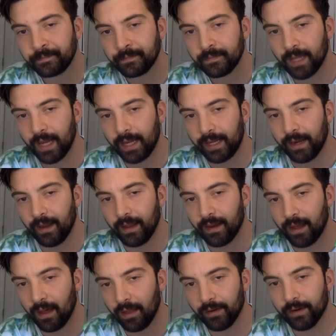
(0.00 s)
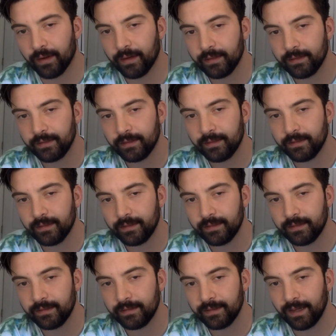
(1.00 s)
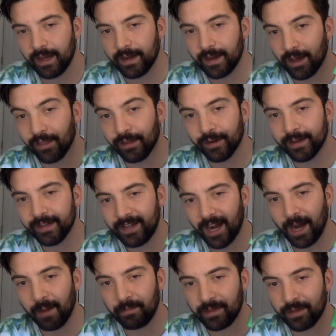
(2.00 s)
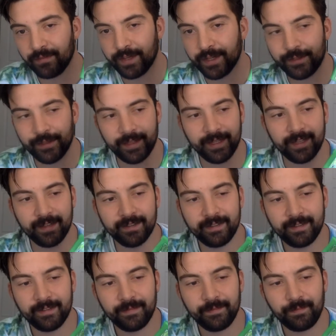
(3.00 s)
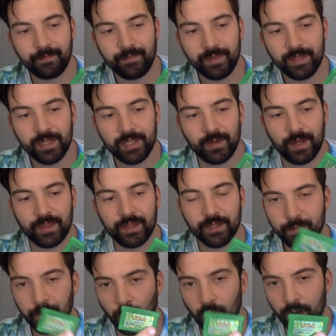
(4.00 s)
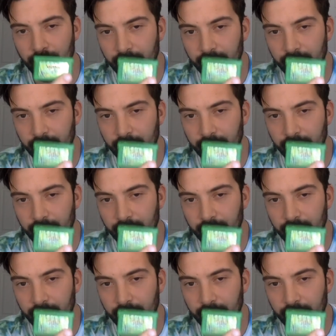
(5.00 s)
I got another copy of each of these. So at this point,